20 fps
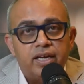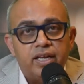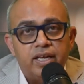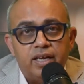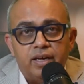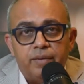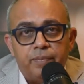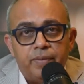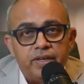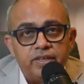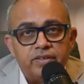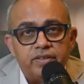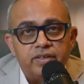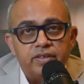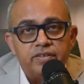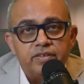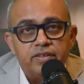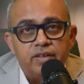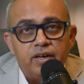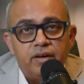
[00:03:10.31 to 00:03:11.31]
a patient's
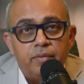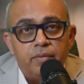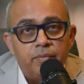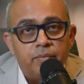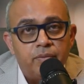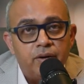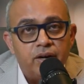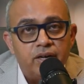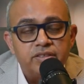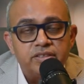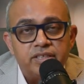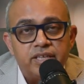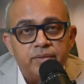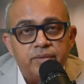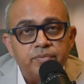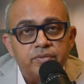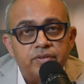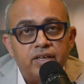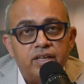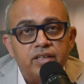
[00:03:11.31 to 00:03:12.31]
blood stem
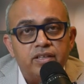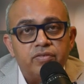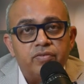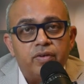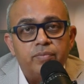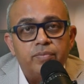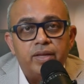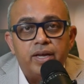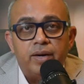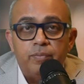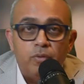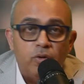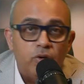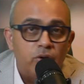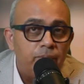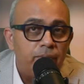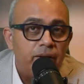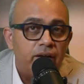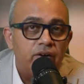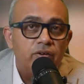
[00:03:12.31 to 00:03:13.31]
cells from their bone
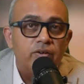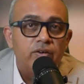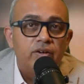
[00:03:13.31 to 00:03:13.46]
marrow.